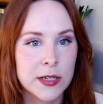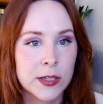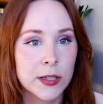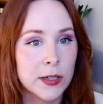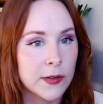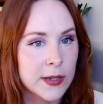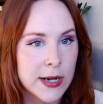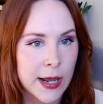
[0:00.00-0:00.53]

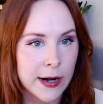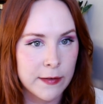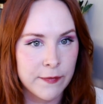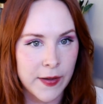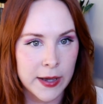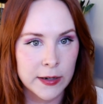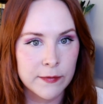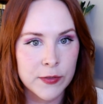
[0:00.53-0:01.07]
clearly not a
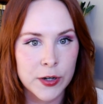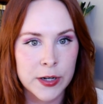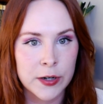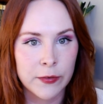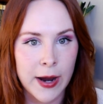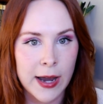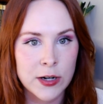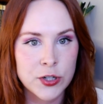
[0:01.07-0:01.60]
fan of their
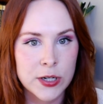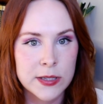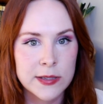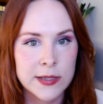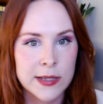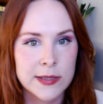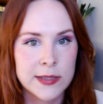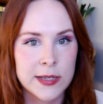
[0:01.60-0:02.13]
interaction
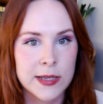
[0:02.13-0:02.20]
since